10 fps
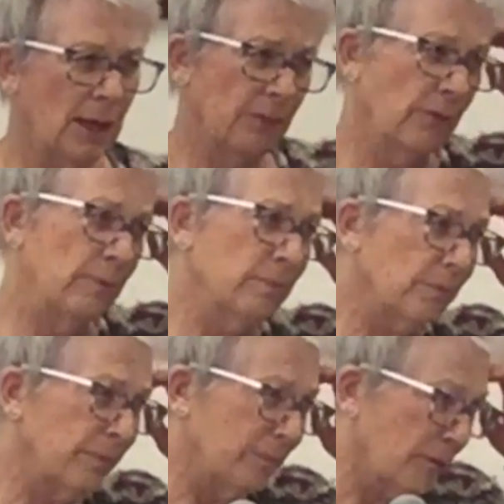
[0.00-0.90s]
And
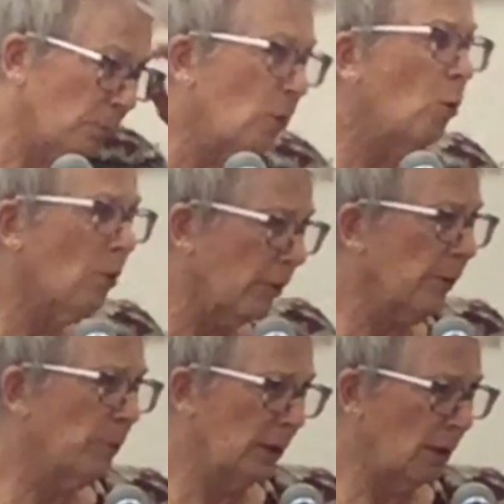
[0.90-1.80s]
the more
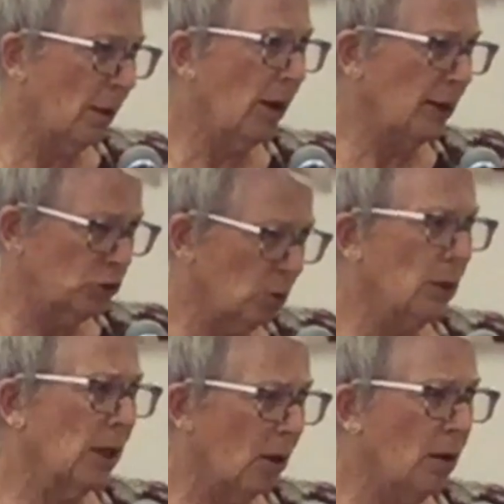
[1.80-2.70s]
that we
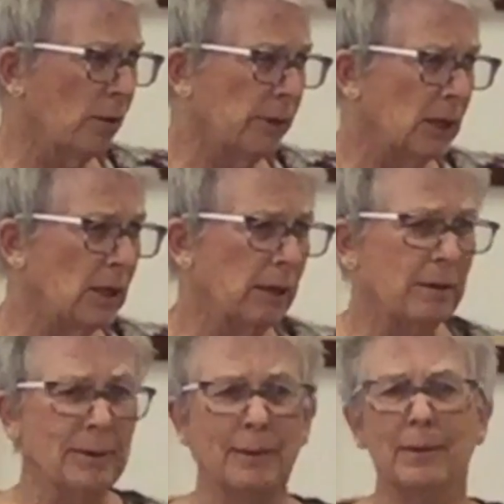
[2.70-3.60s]
actually all
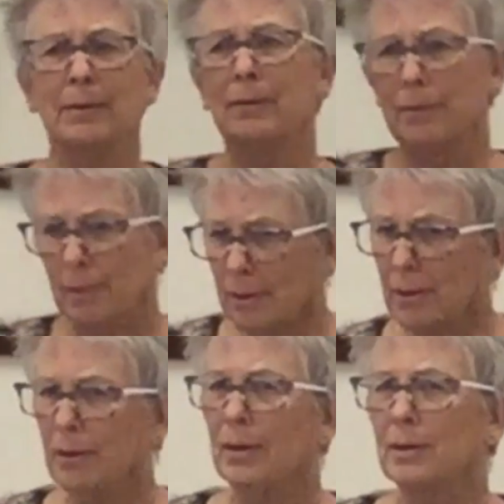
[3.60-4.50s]
need
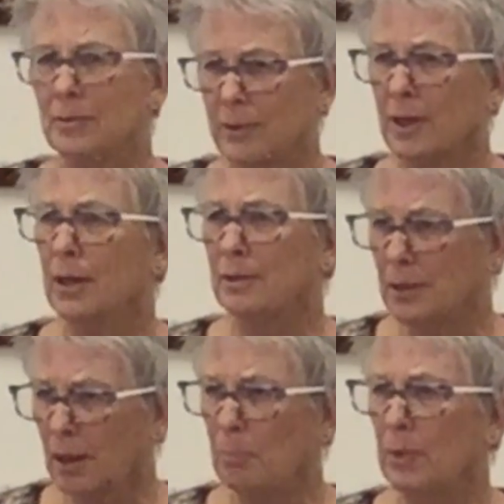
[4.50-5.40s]
is the
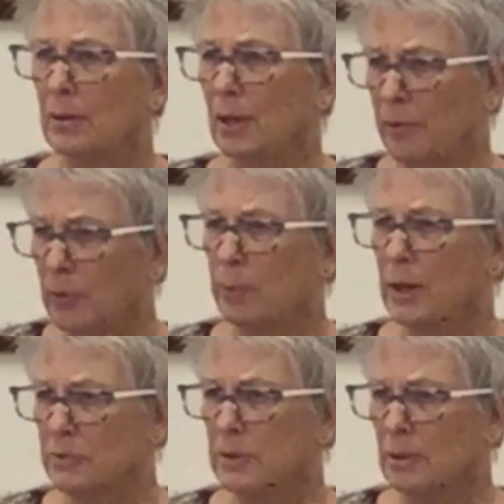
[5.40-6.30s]
contentment and the
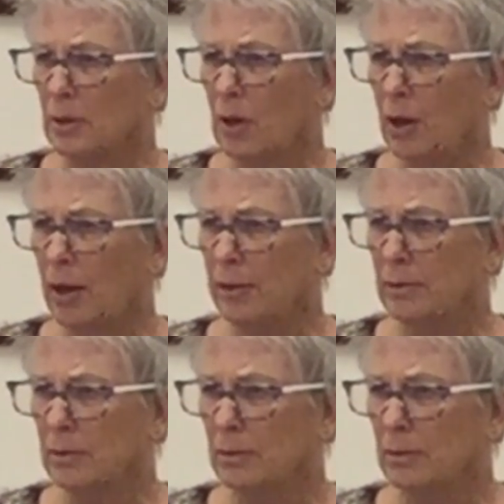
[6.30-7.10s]
rest in God.